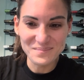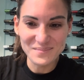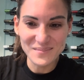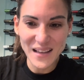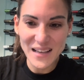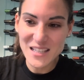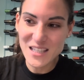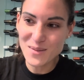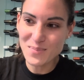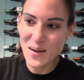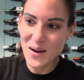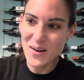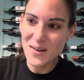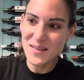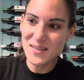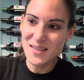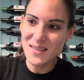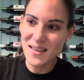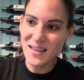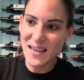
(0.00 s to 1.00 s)

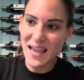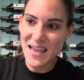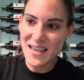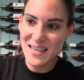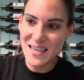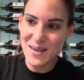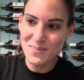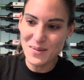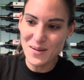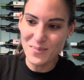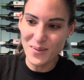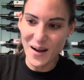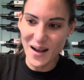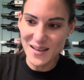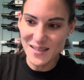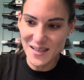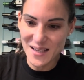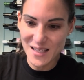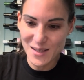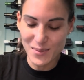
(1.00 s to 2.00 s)
experiencing the gatekeeping
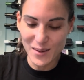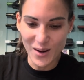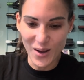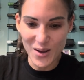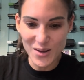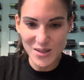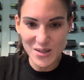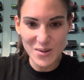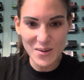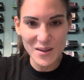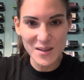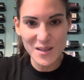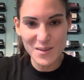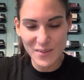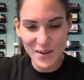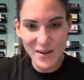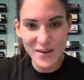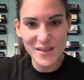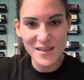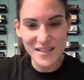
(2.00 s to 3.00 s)
process, but also
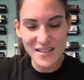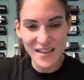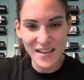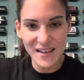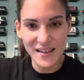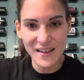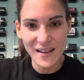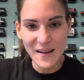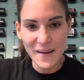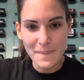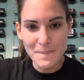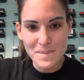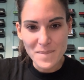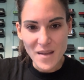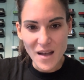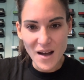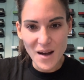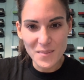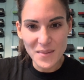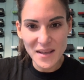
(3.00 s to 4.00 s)
experiencing
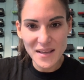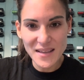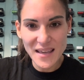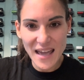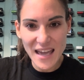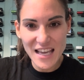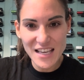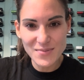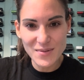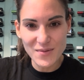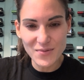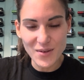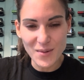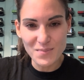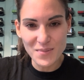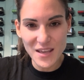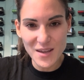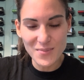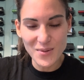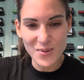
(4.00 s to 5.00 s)
engagement
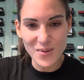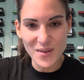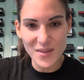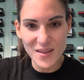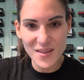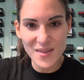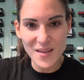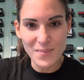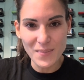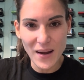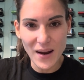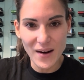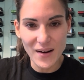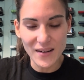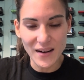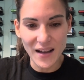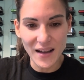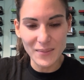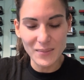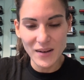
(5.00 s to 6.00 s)
from people within the
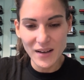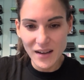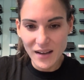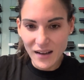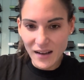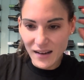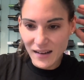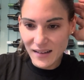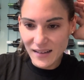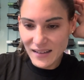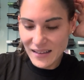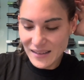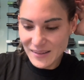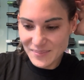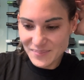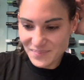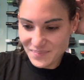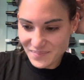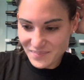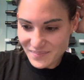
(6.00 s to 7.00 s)
paradigm.
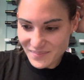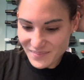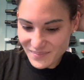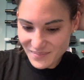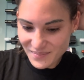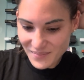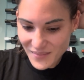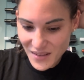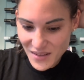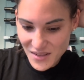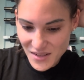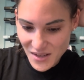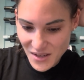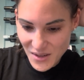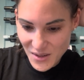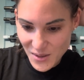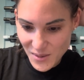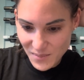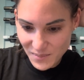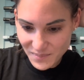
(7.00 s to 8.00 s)

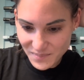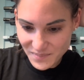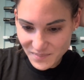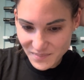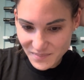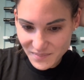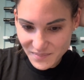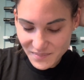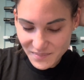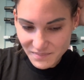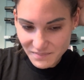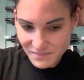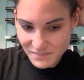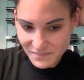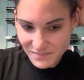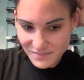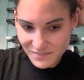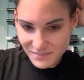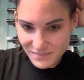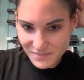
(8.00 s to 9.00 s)
So
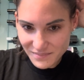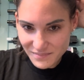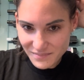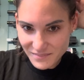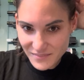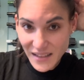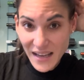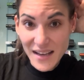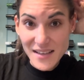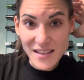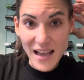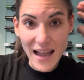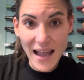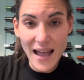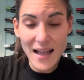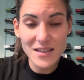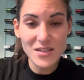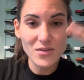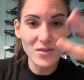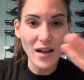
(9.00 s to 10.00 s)
yes, I
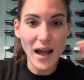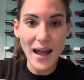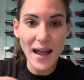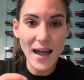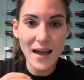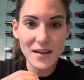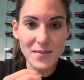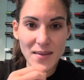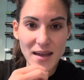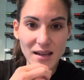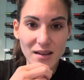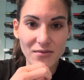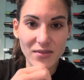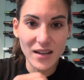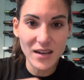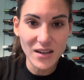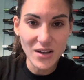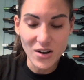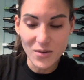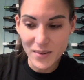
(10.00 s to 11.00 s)
had to make a
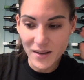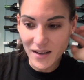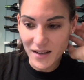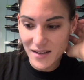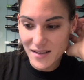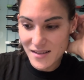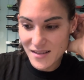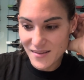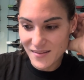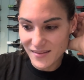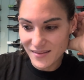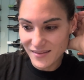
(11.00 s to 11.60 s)
video because,